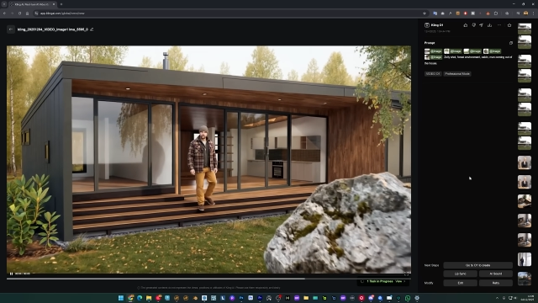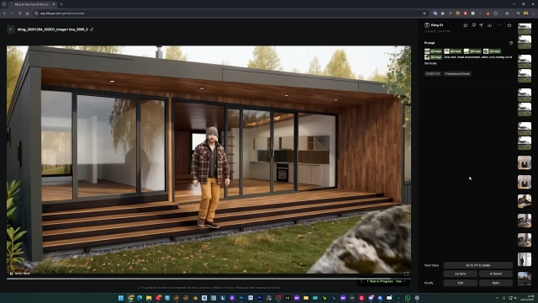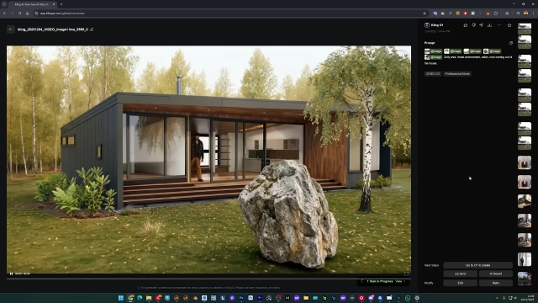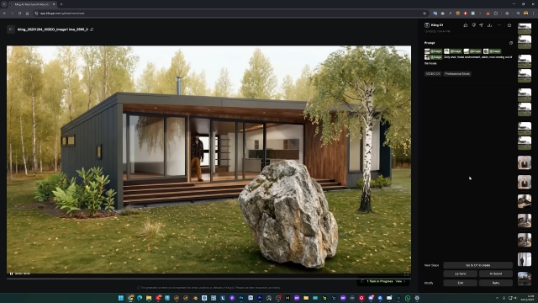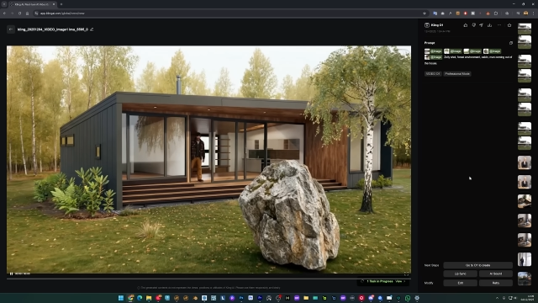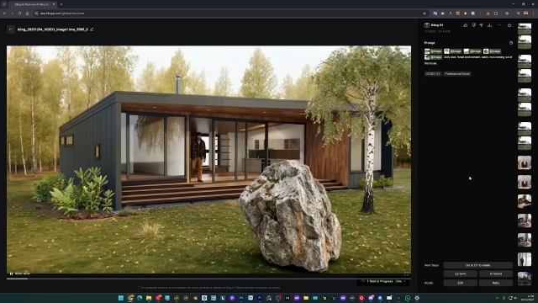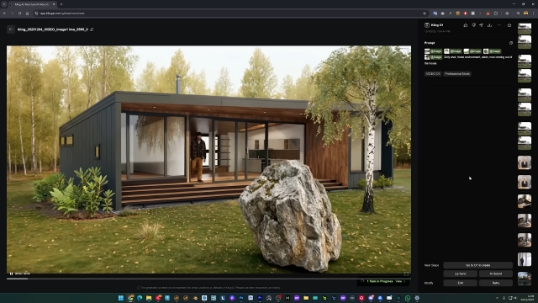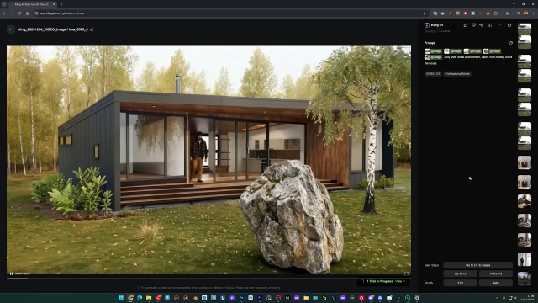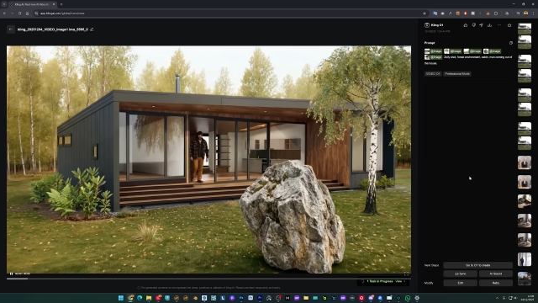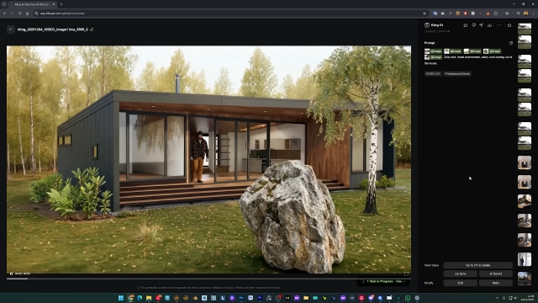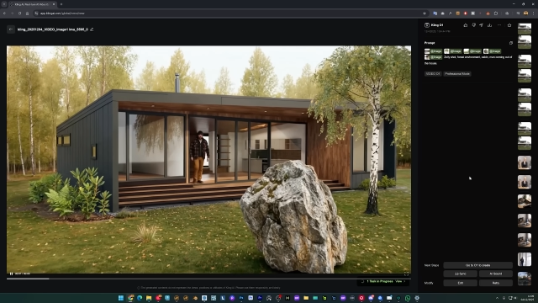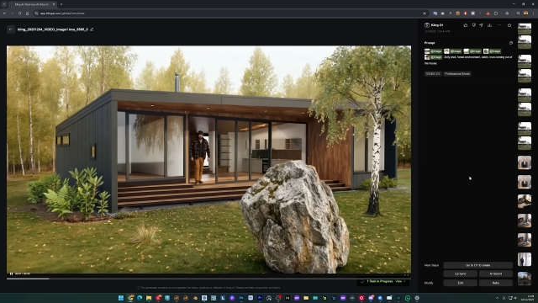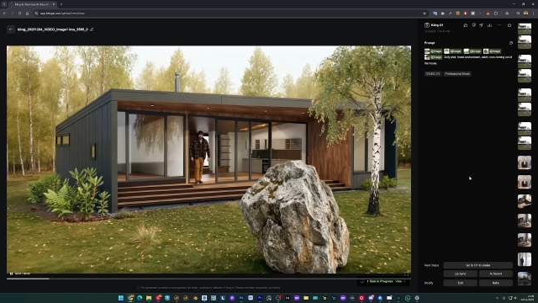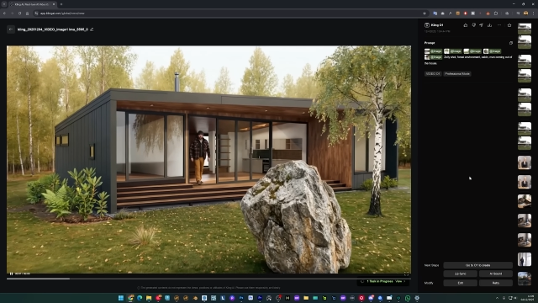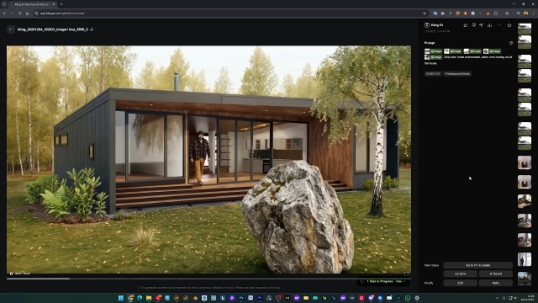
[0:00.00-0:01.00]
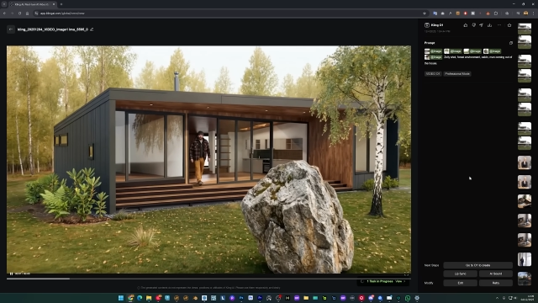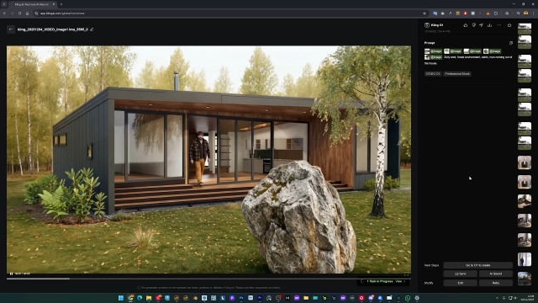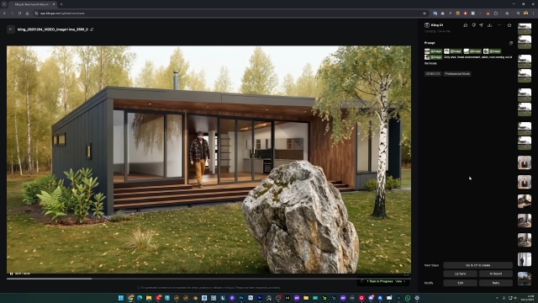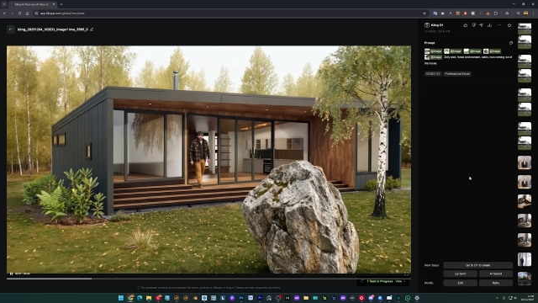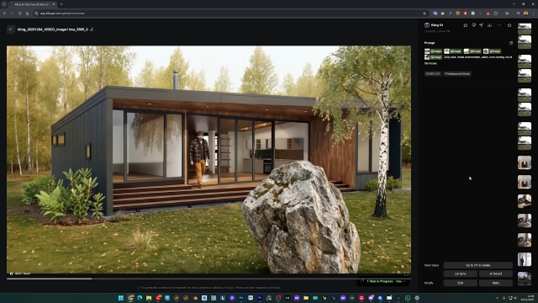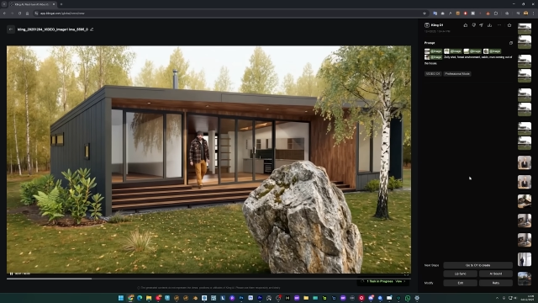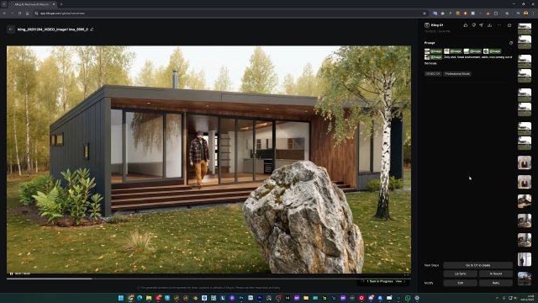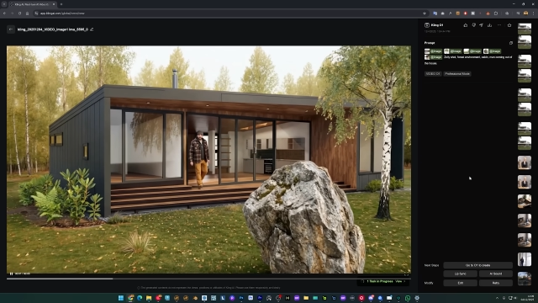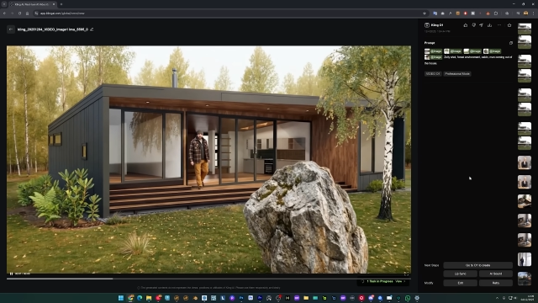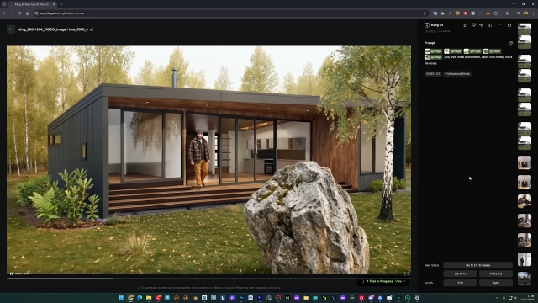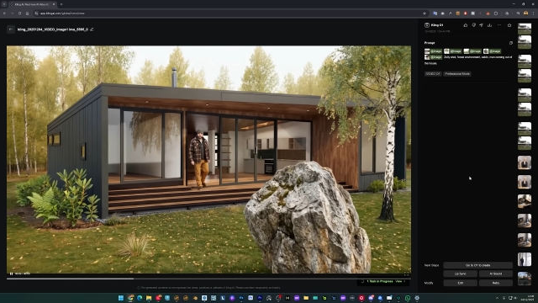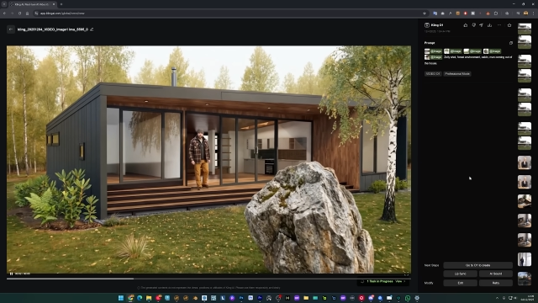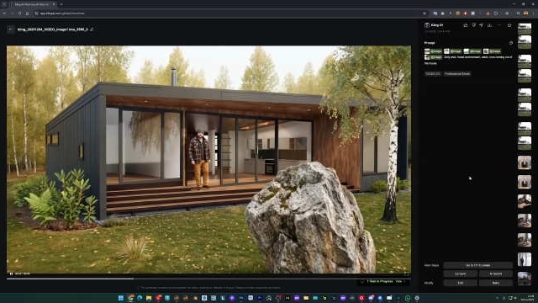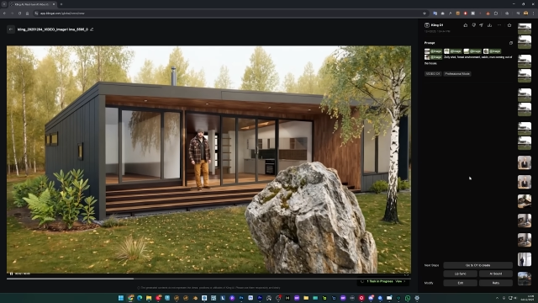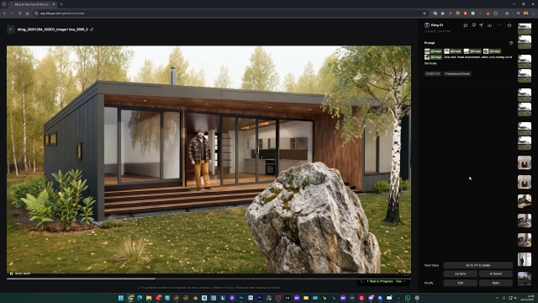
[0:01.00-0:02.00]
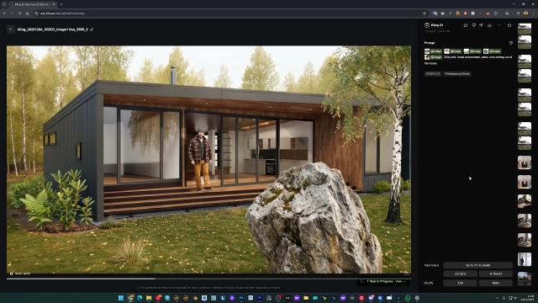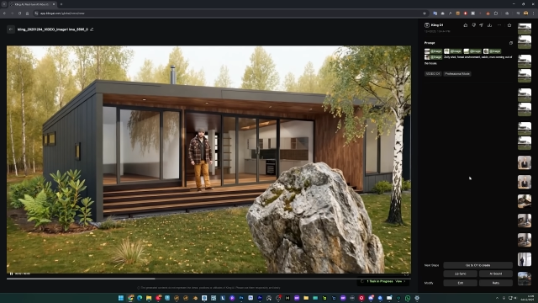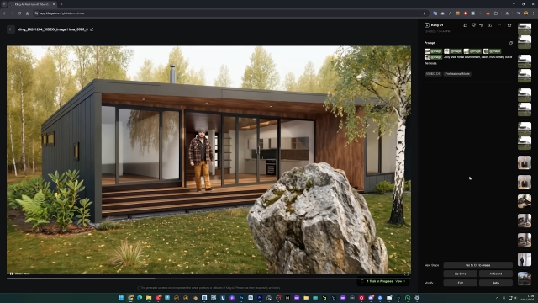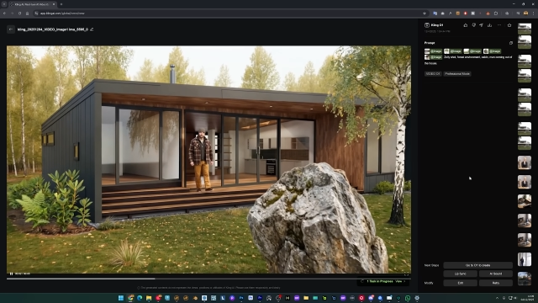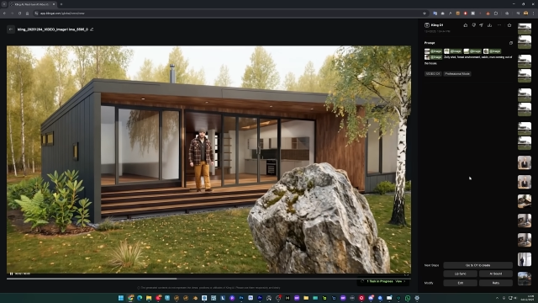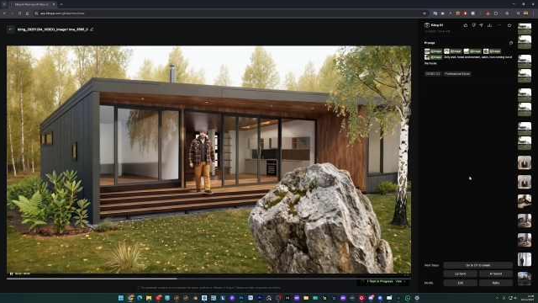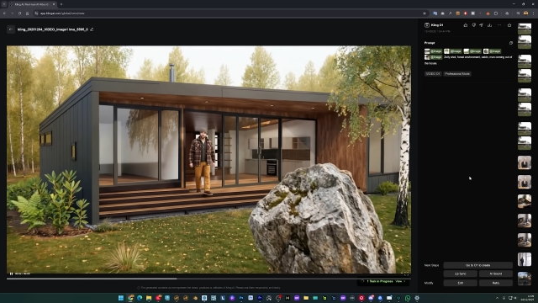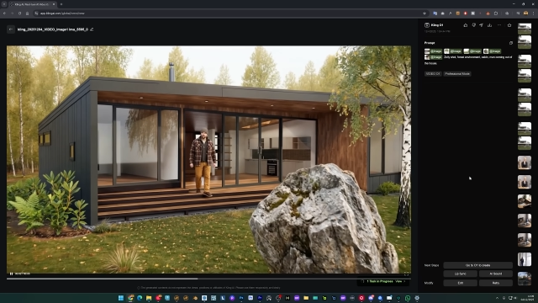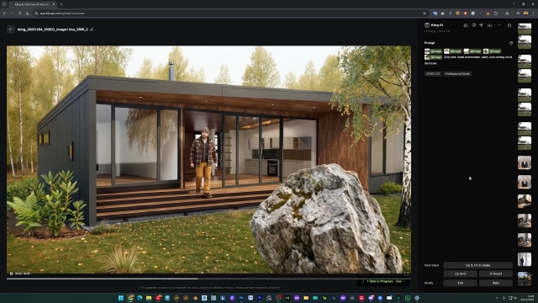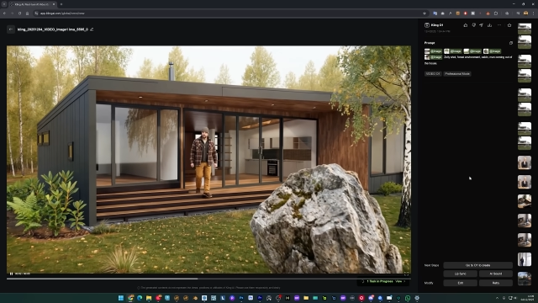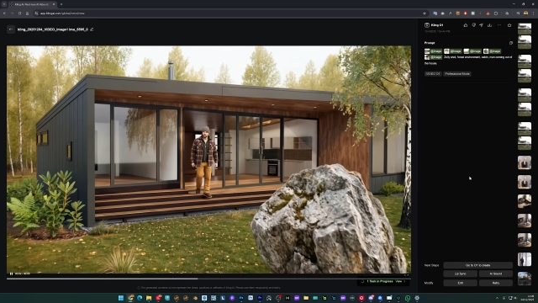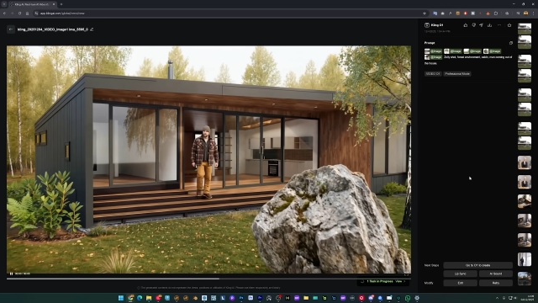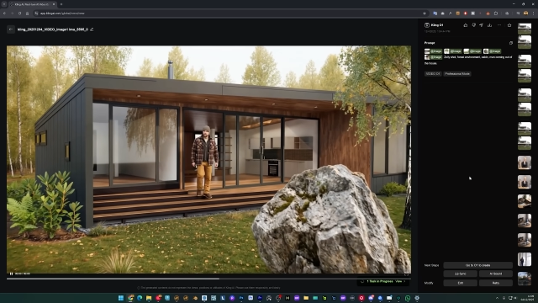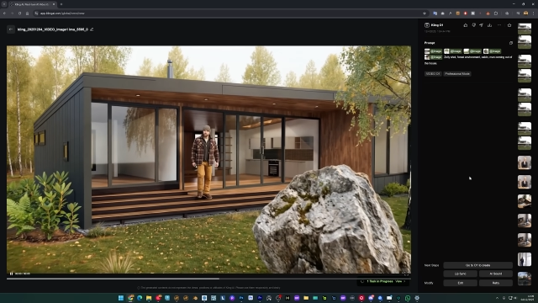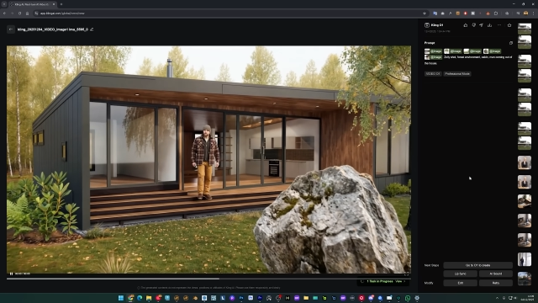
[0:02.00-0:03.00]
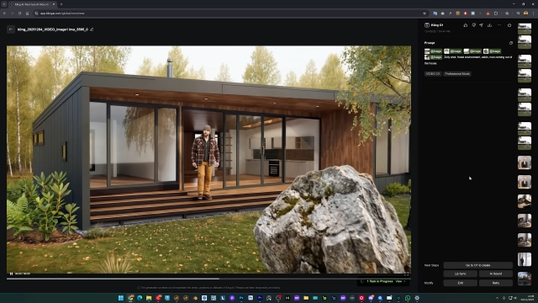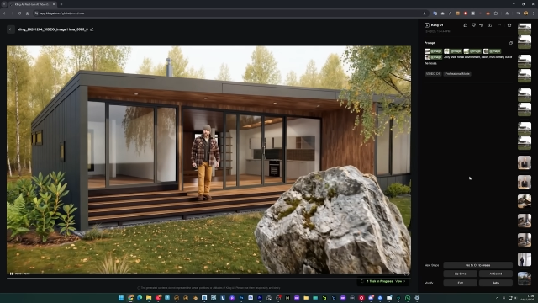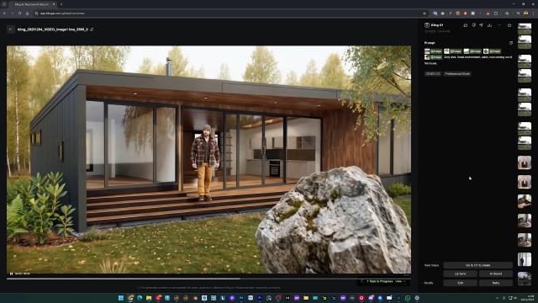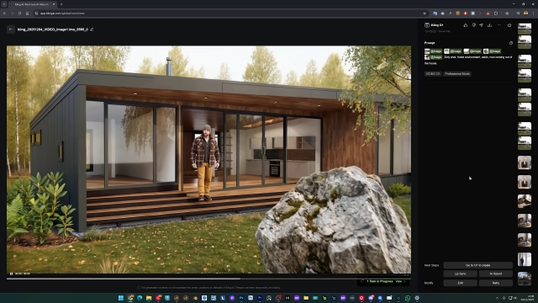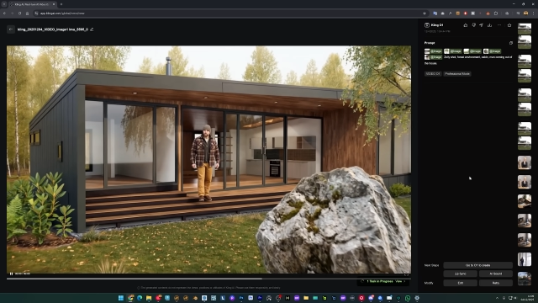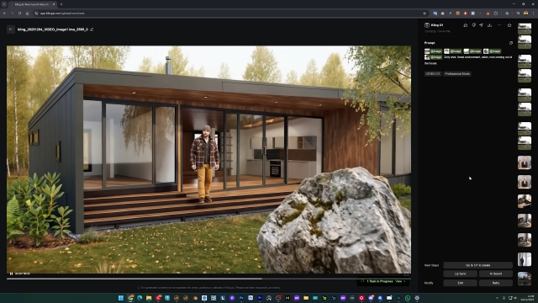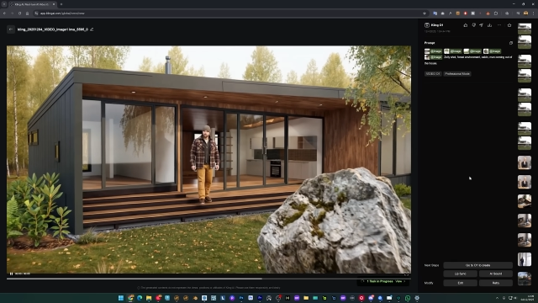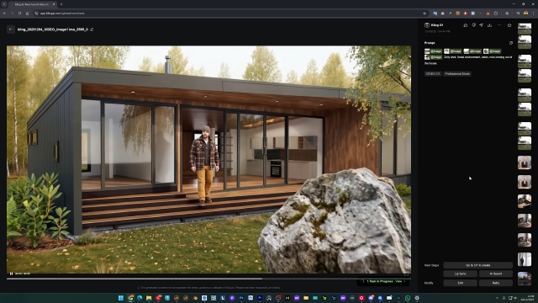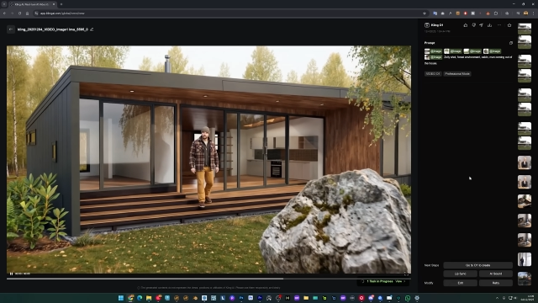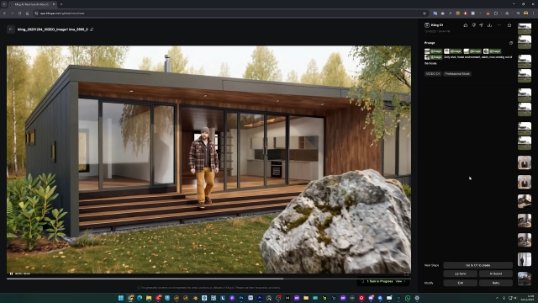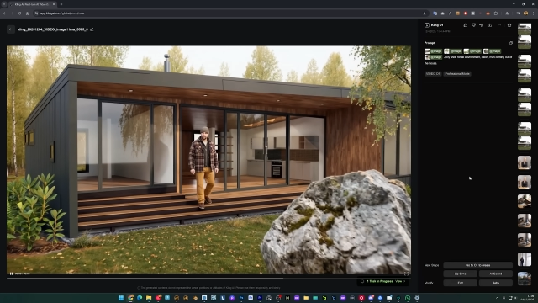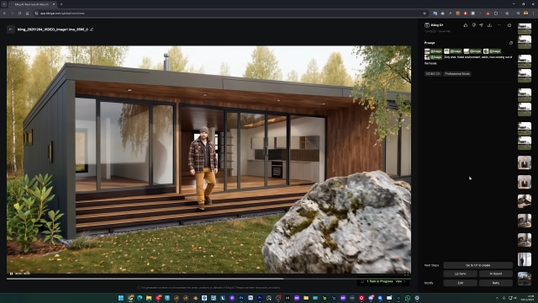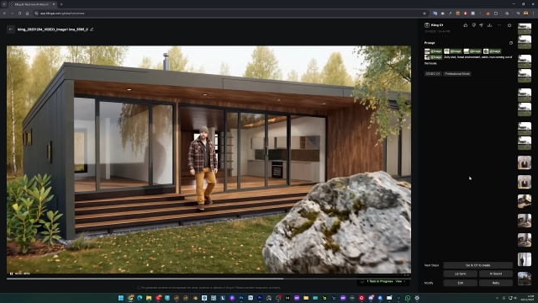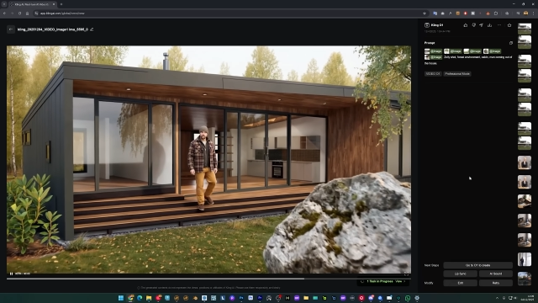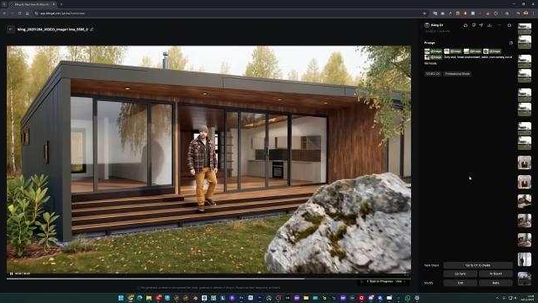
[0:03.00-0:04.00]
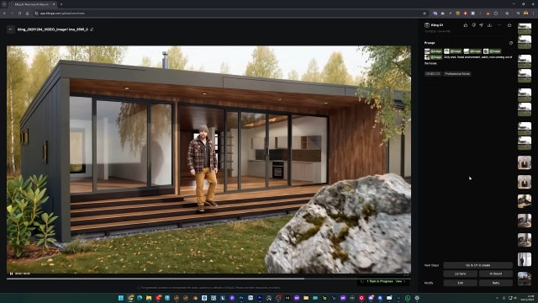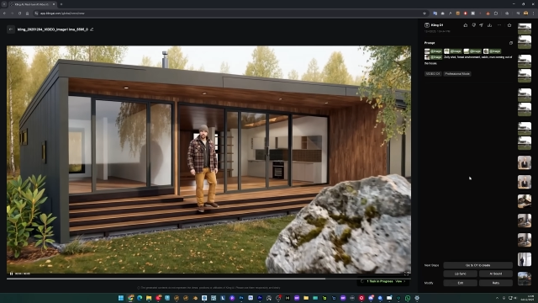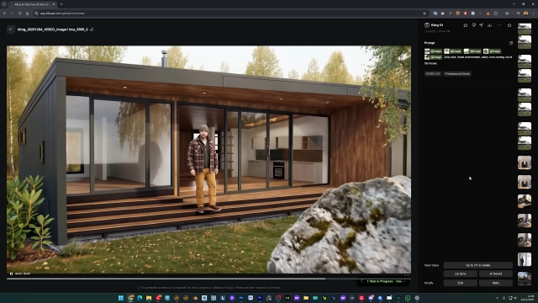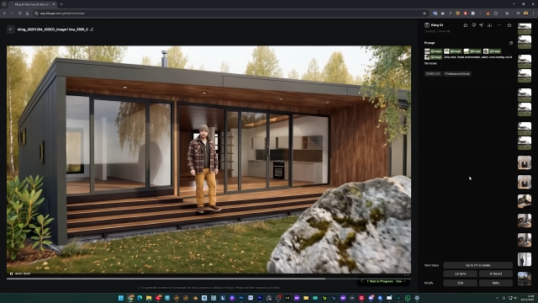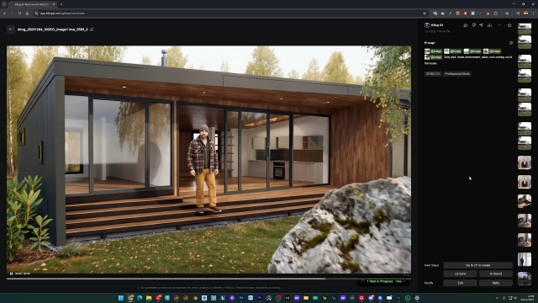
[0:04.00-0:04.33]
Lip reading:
No face is visible, so there are no lips to read.